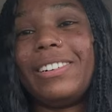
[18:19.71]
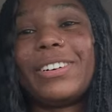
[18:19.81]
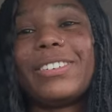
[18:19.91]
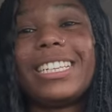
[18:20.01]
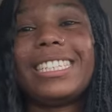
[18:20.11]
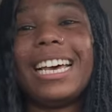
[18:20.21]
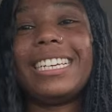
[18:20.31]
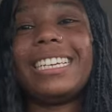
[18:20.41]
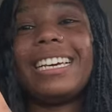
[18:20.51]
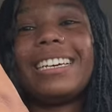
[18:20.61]
We're really
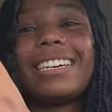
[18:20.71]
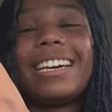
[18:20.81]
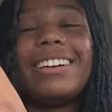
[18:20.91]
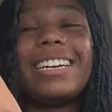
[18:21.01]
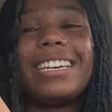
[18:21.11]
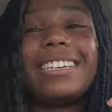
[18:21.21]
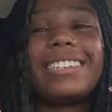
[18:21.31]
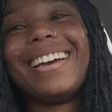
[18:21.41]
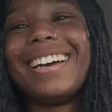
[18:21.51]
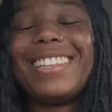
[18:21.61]
testing it. Okay, ready?
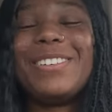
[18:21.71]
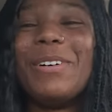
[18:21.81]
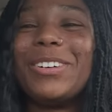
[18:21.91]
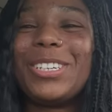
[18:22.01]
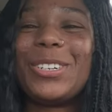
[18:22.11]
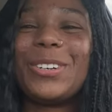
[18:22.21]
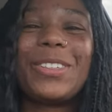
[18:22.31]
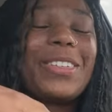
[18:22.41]
The moment of truth.